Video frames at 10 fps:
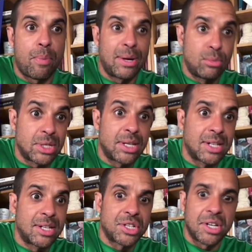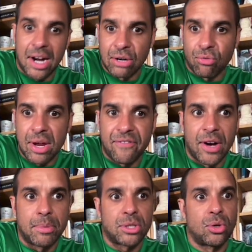but it was in the condition I'd
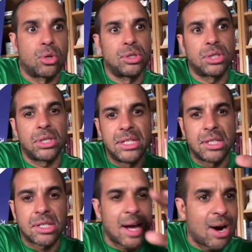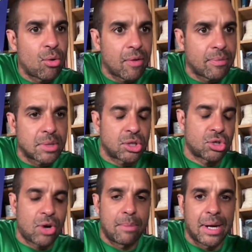refurbed it to, because these are just algorithms that
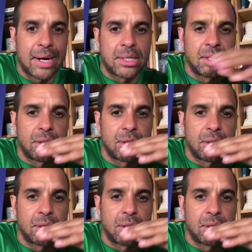scrape data.